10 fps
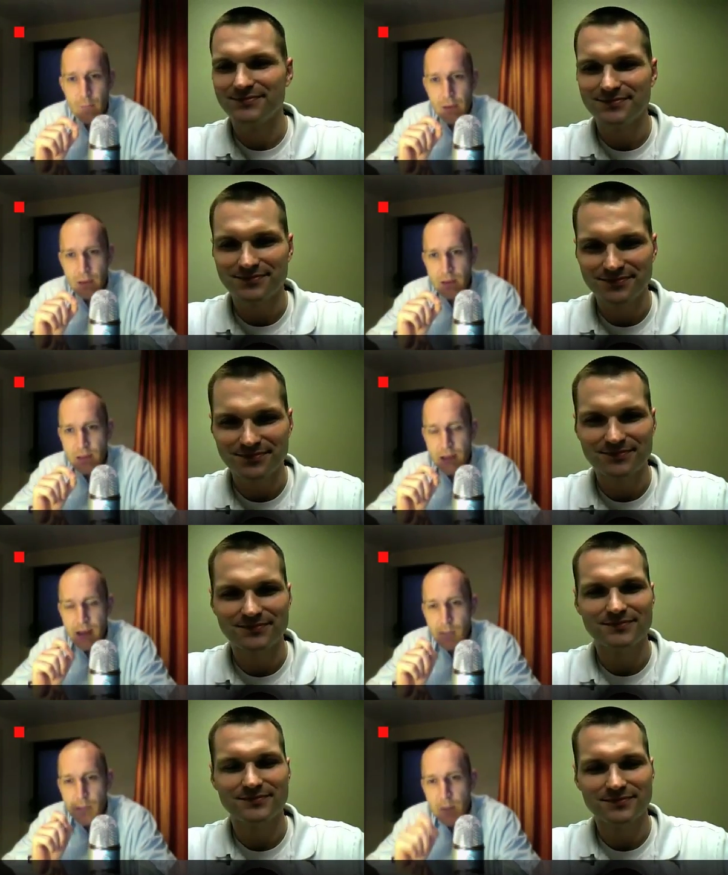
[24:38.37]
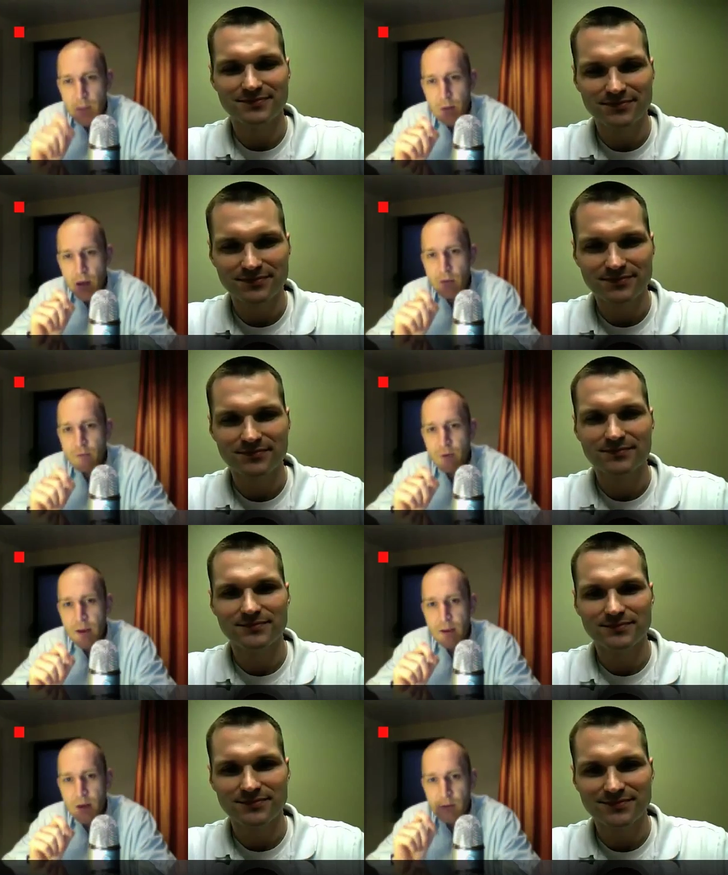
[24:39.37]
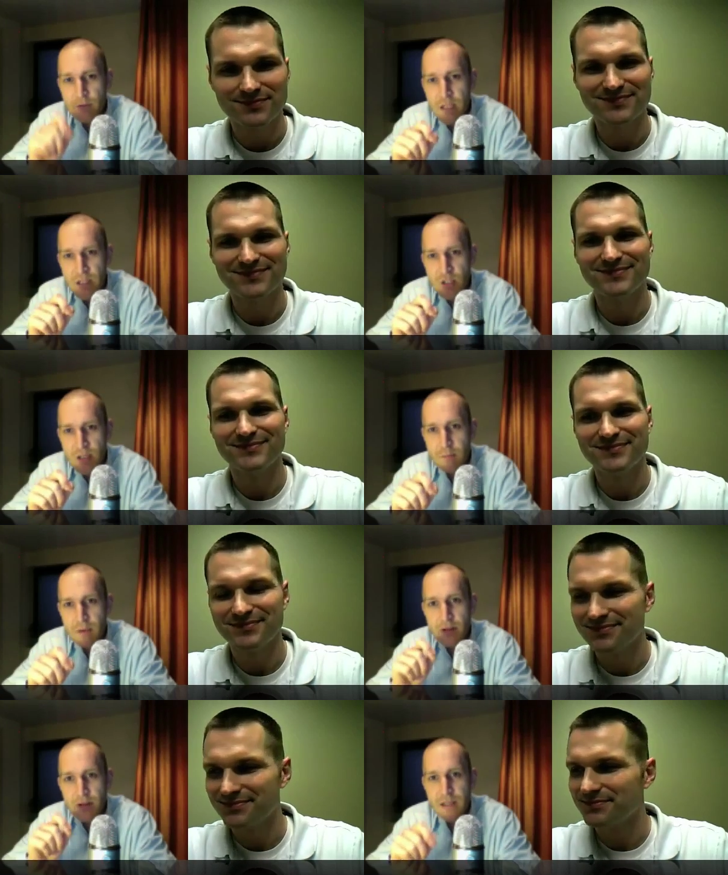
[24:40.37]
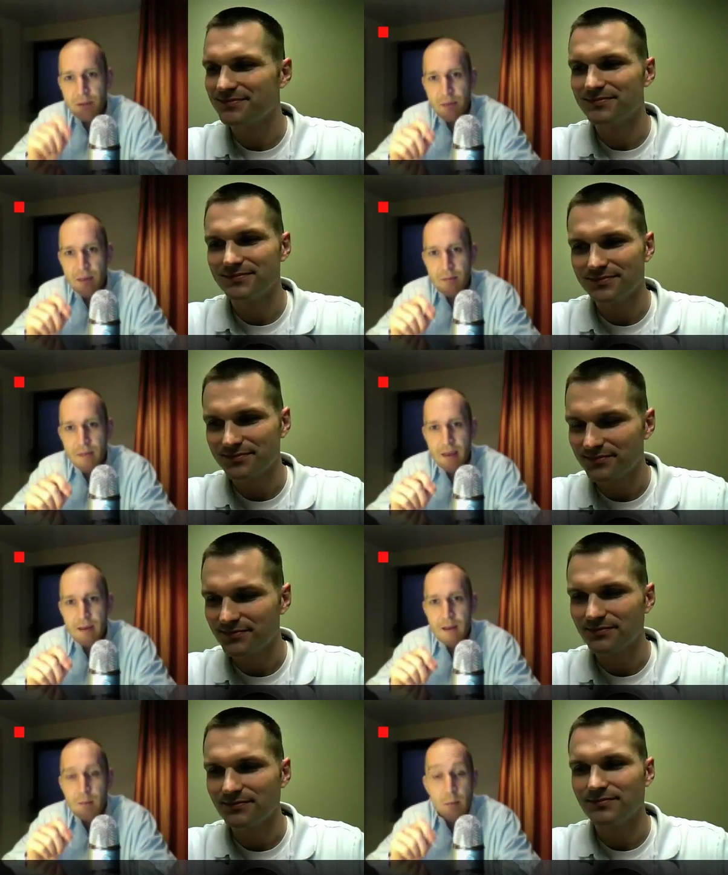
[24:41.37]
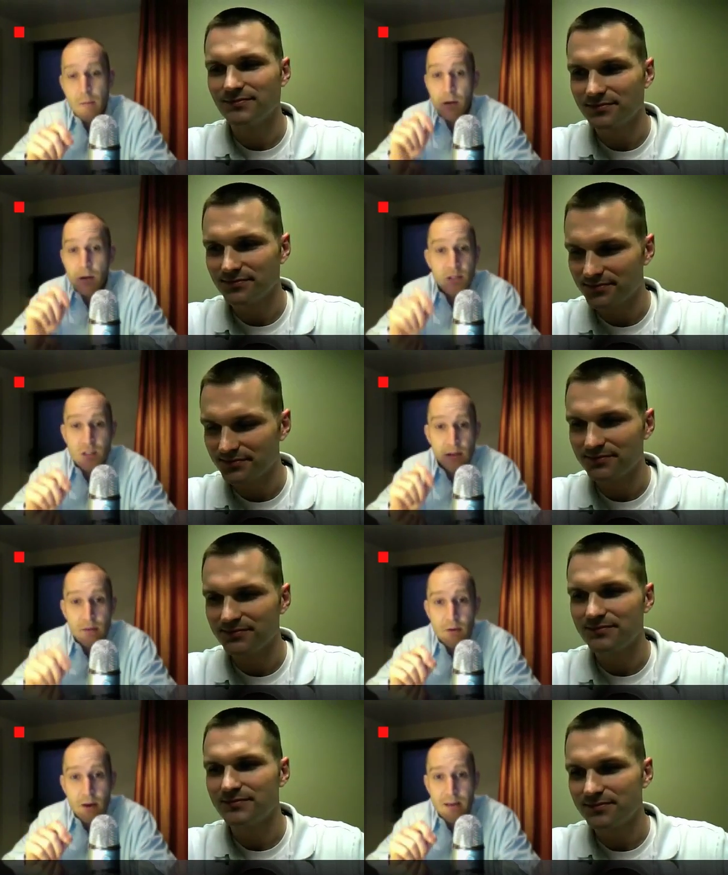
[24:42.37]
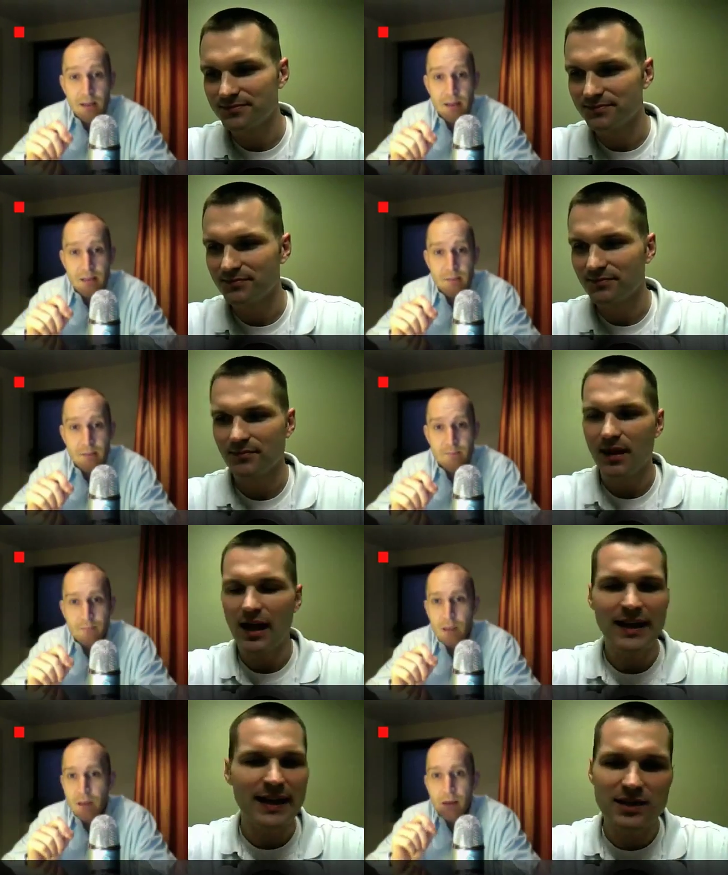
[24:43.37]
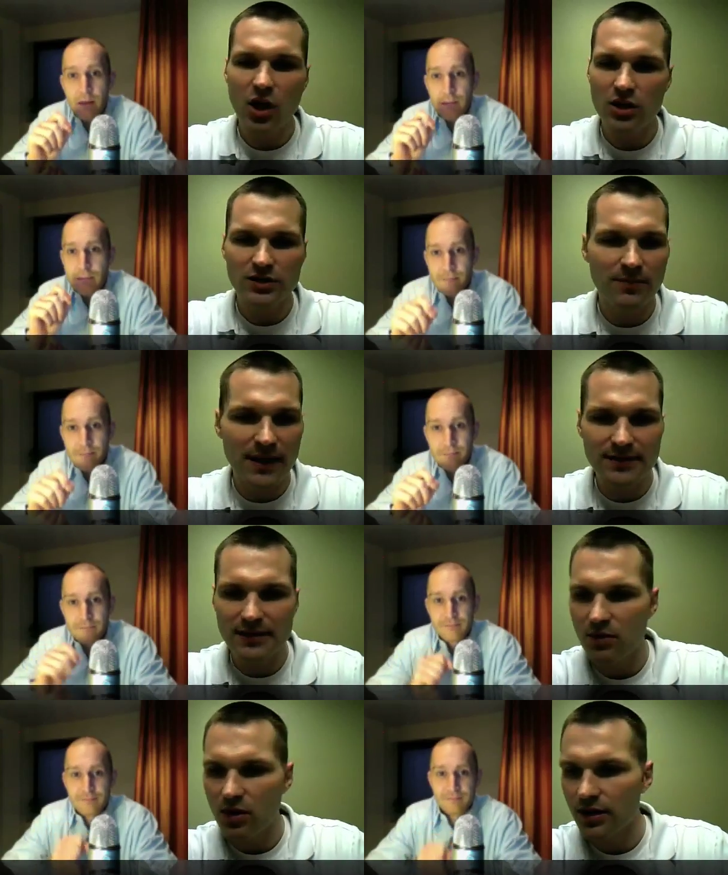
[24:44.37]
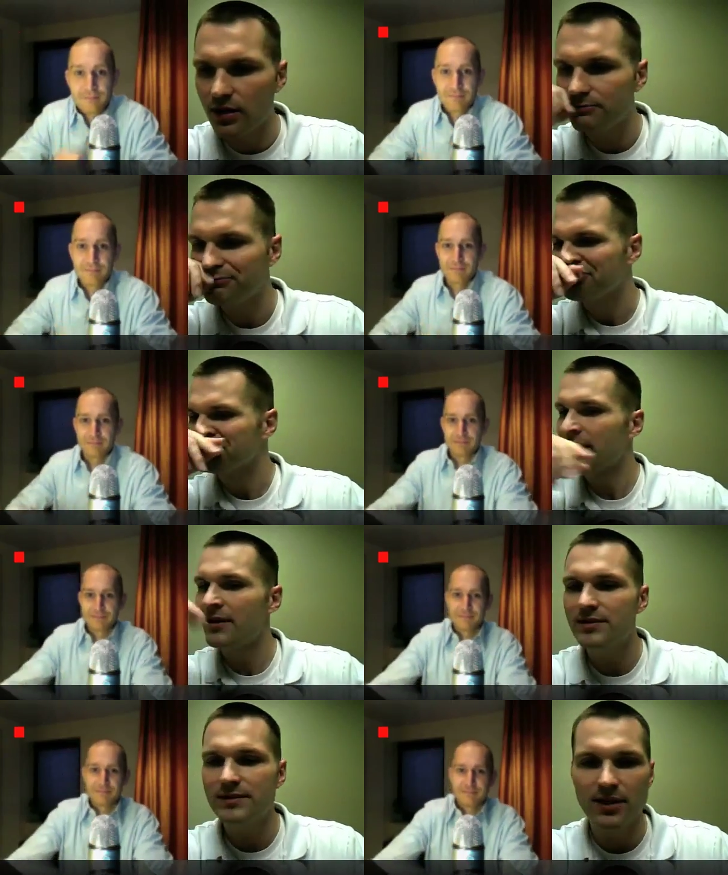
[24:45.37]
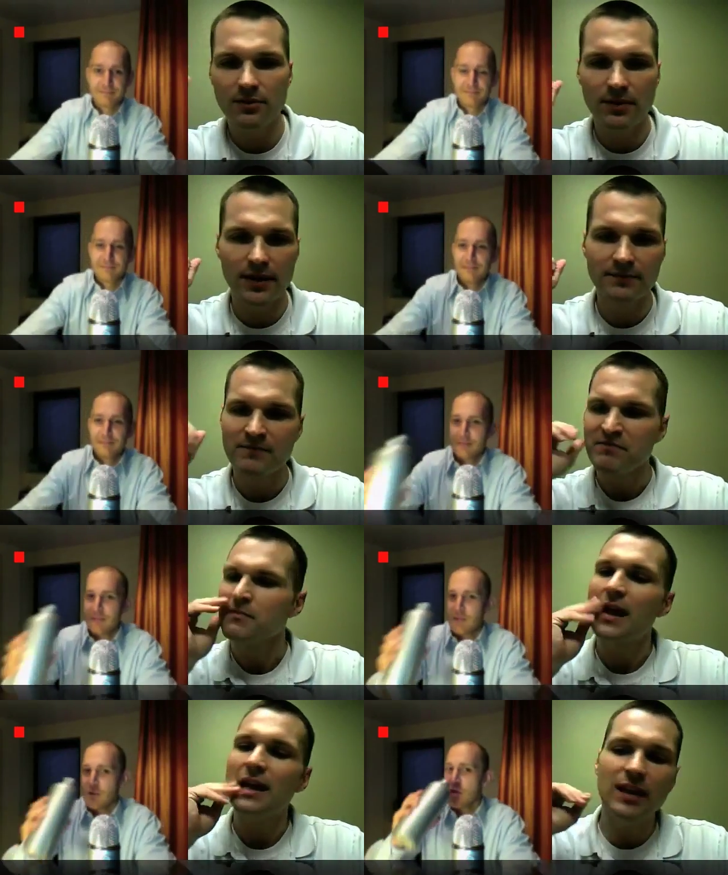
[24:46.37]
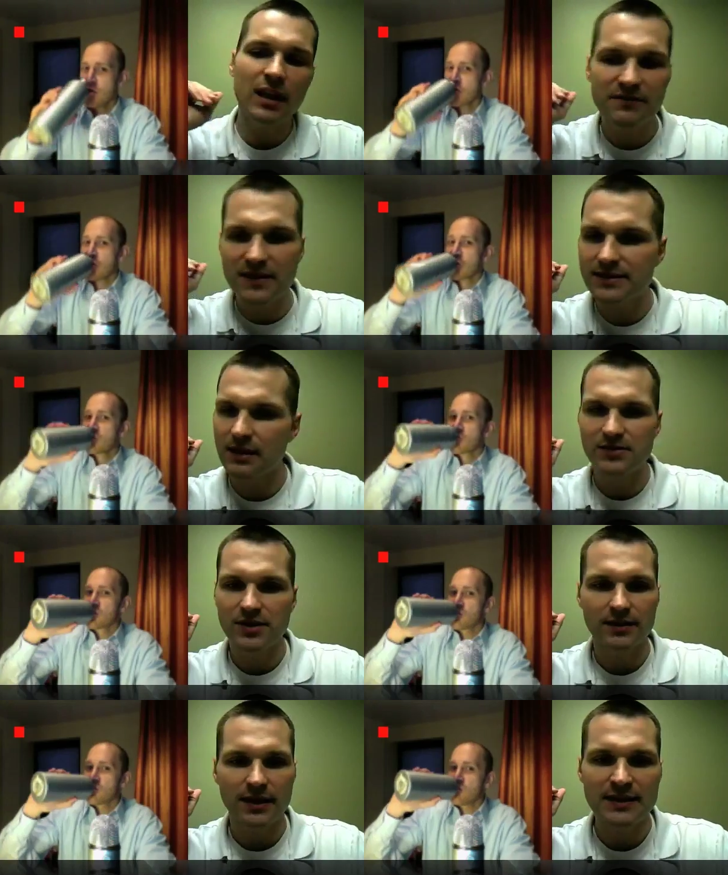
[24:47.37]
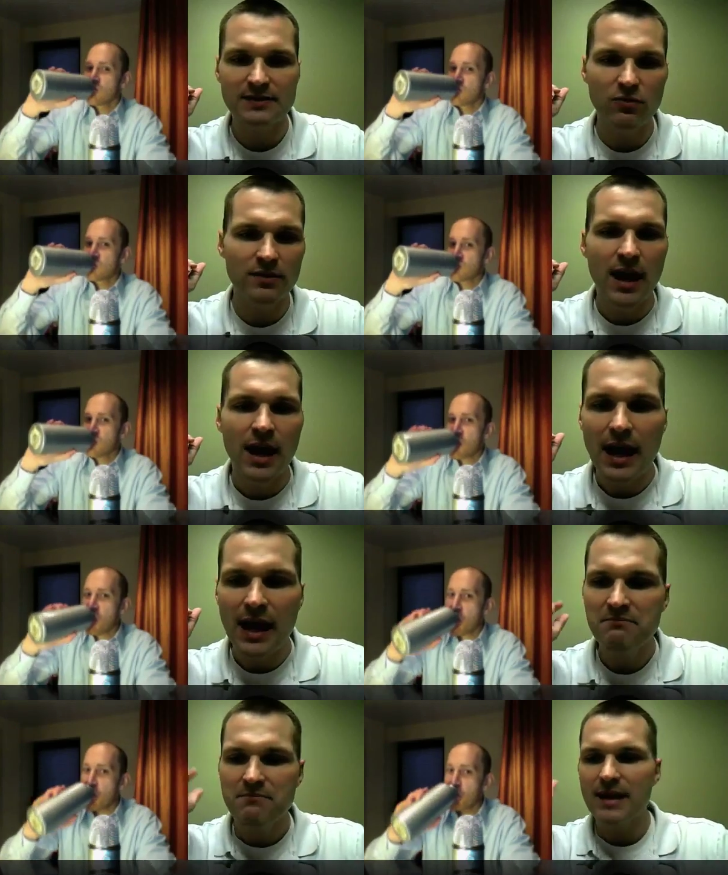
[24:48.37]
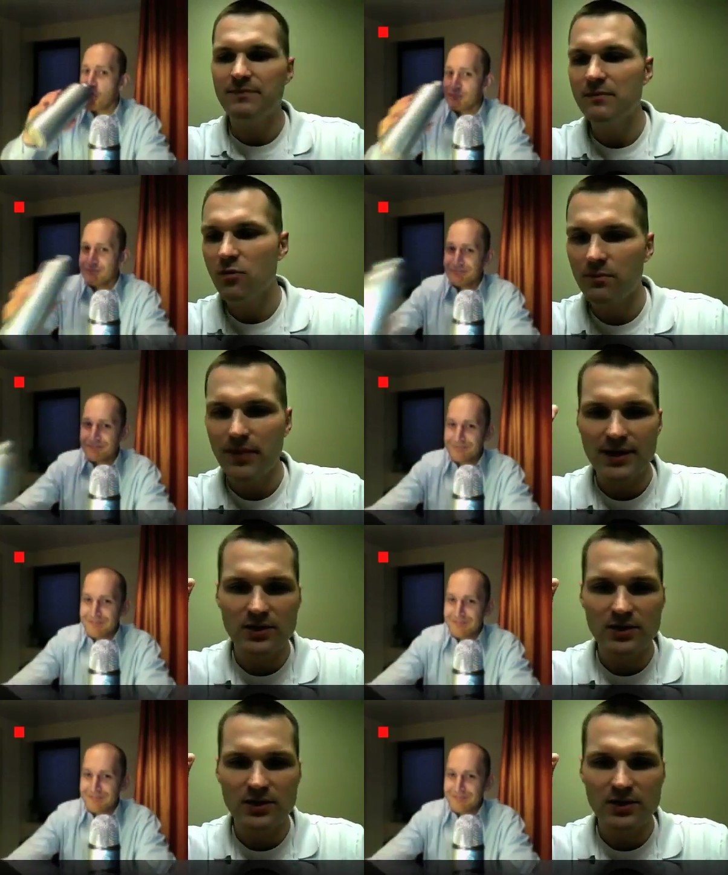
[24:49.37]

Speaker 1: because people are afraid of teaching because they think that people are going to steal their ideas.
Speaker 2: I got to talk to you about this, Mario. Here's the deal, bud. I love this subject. It's one I might be more